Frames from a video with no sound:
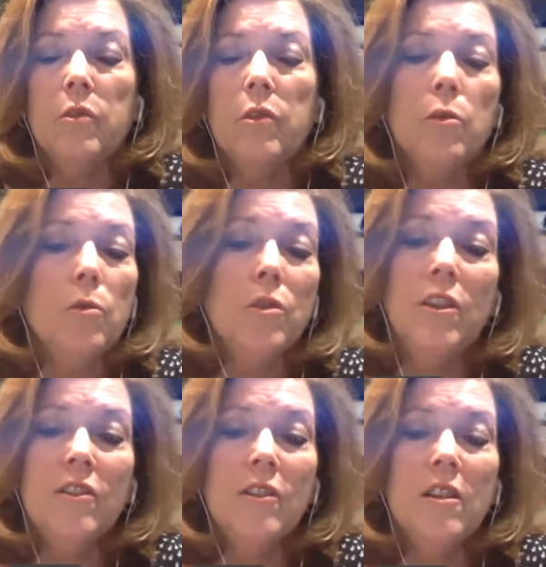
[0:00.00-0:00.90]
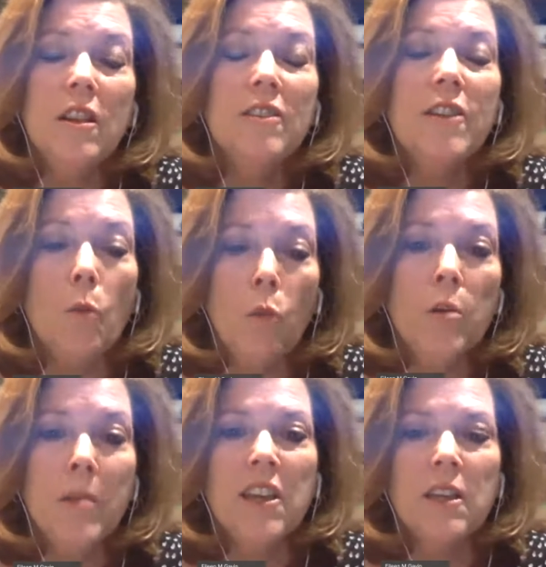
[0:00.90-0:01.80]
So these are the things that we're
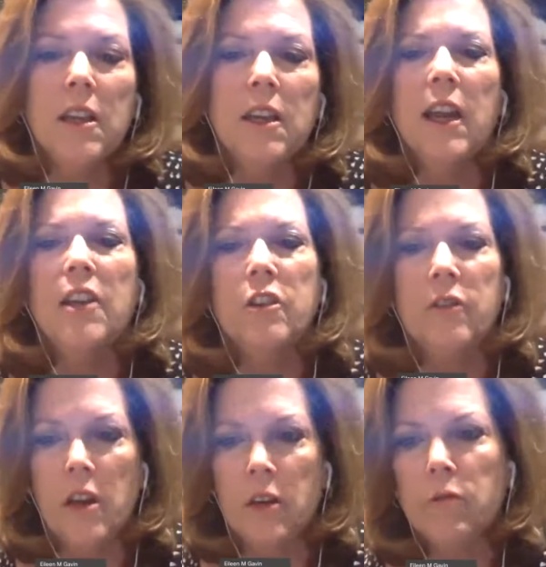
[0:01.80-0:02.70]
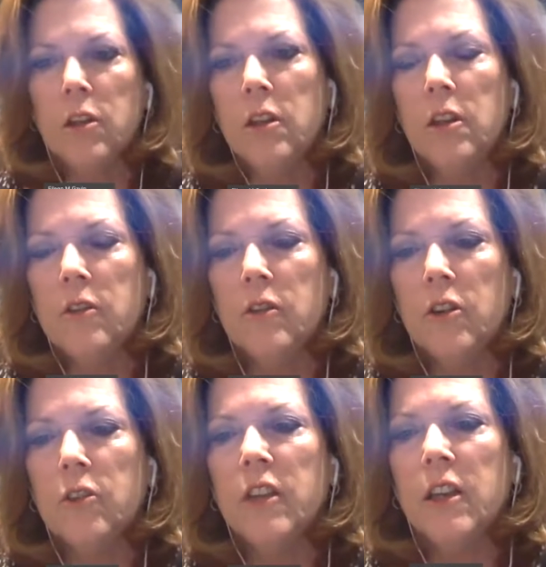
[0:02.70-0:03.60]
making the connections, and it really is
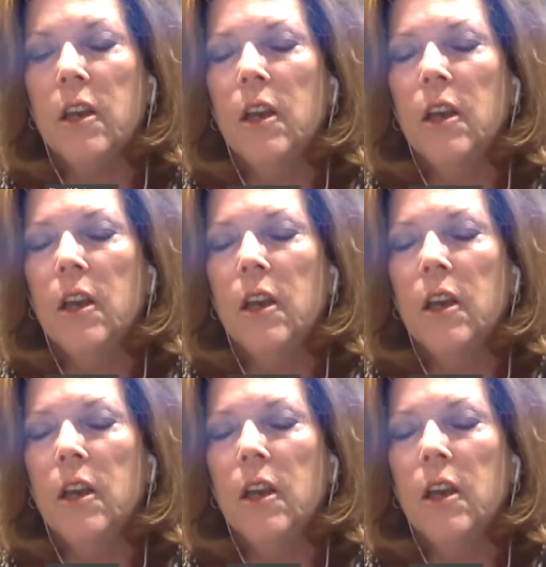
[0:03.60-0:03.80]
nursing.